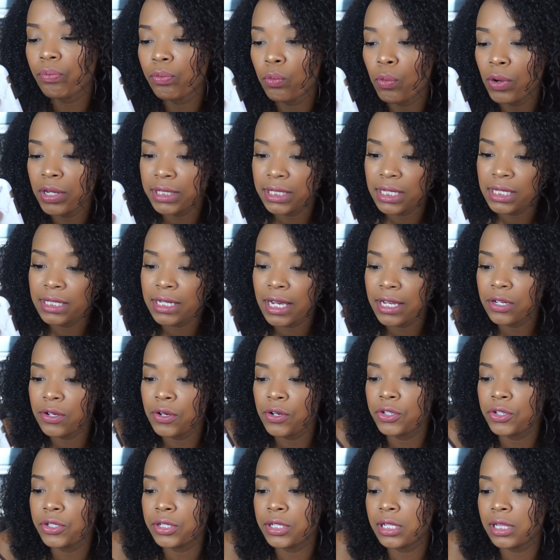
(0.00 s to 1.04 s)
What's the sign
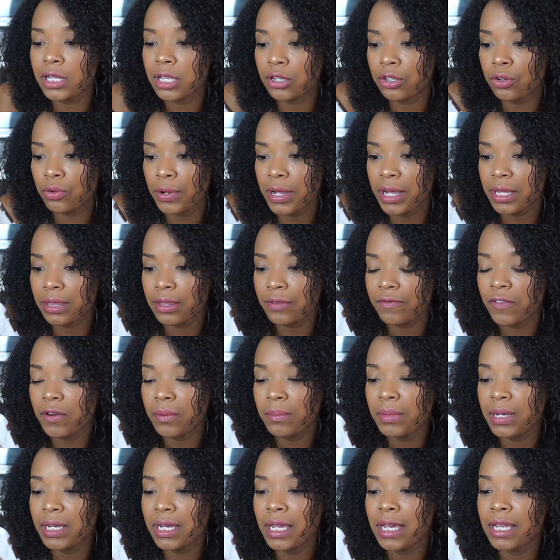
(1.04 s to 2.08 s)
you usually click with? For
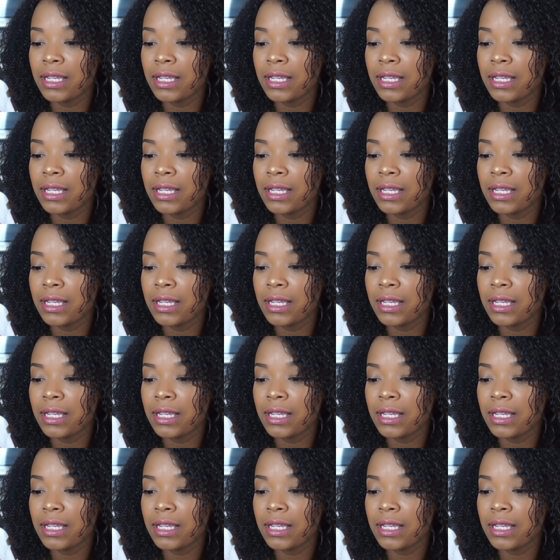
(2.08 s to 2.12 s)
me,